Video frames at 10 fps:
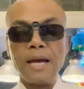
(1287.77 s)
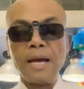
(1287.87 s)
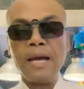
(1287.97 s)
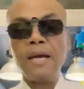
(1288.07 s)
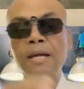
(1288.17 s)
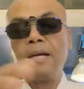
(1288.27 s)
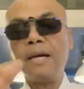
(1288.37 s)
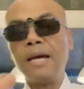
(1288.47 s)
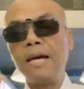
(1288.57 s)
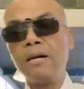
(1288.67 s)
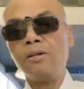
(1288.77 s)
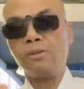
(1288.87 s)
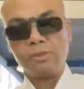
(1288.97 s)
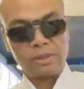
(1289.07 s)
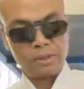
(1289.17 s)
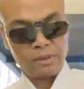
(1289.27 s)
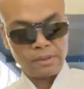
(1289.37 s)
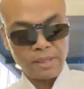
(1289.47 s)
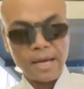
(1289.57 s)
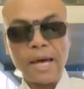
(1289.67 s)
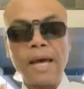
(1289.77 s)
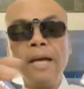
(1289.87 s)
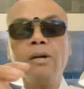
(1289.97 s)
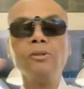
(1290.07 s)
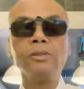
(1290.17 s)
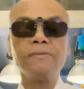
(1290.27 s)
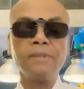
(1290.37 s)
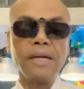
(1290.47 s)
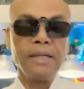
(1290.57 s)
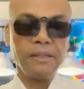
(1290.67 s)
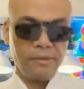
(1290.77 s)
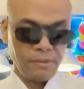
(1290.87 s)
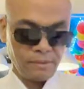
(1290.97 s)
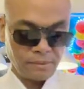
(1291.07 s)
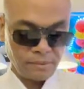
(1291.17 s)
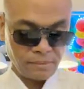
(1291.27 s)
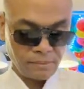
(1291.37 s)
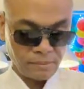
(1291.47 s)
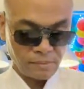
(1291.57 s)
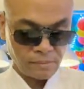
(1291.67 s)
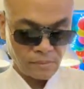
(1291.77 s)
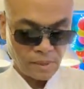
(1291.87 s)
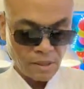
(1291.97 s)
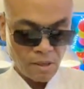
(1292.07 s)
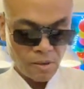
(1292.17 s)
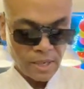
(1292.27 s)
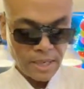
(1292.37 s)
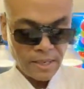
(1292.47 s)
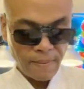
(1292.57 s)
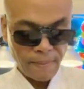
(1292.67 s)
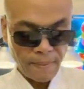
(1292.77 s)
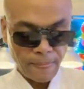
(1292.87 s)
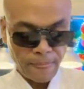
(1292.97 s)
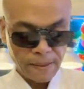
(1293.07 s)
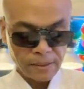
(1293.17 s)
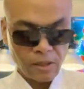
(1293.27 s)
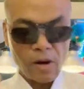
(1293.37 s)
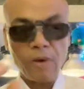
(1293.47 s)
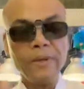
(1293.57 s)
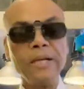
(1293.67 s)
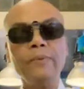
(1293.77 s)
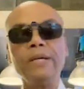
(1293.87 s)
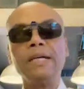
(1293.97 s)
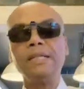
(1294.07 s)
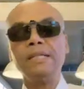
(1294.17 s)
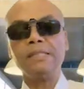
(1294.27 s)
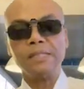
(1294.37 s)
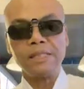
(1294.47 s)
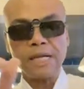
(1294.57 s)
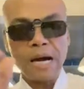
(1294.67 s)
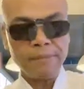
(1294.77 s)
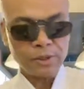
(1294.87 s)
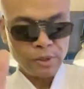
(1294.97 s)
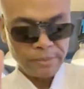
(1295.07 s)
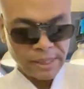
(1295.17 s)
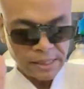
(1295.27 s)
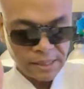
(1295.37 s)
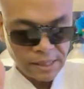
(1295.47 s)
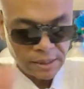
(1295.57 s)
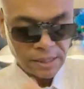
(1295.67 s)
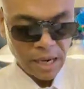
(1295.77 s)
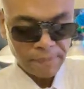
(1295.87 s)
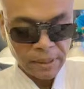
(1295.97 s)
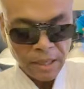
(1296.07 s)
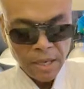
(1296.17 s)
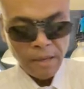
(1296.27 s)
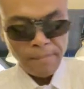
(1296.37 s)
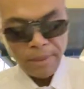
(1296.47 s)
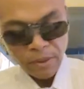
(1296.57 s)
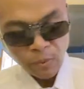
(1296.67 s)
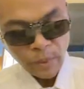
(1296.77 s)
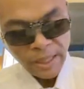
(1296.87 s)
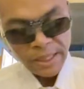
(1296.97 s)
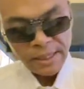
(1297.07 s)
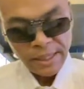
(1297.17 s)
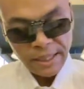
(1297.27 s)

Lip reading: Angels. Angles of light. Okay? So already we're getting into geometry, but that's another topic. But when